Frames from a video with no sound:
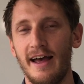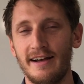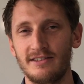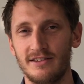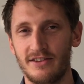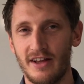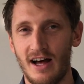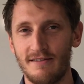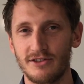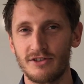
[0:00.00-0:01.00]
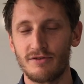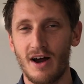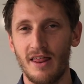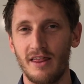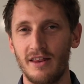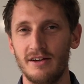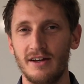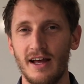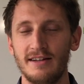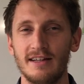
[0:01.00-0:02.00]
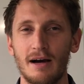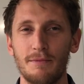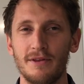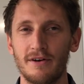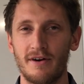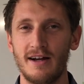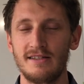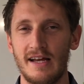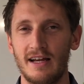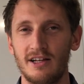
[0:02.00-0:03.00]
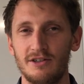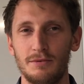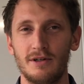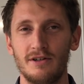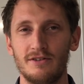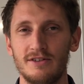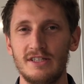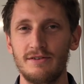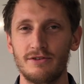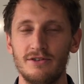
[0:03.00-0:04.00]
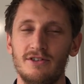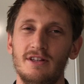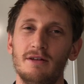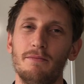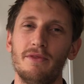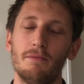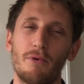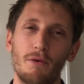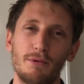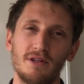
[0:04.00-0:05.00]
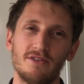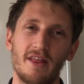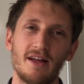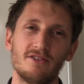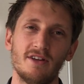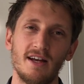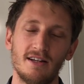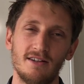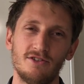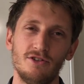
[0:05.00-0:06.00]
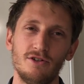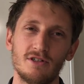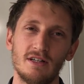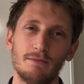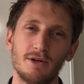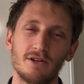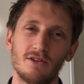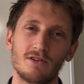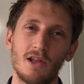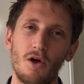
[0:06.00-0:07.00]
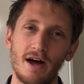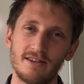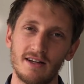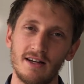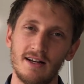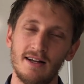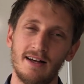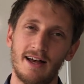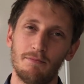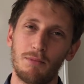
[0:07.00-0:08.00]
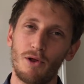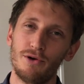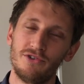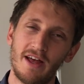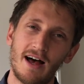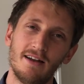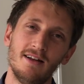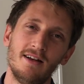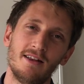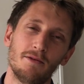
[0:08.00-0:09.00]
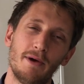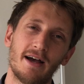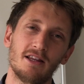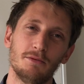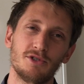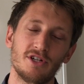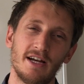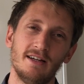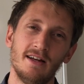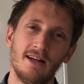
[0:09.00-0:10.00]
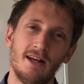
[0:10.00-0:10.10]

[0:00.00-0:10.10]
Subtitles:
exits the harvester rather than ending up in the grain tank is because of a difference in the properties of that seed, and it's usually because it's lighter and blows out the back of the machine.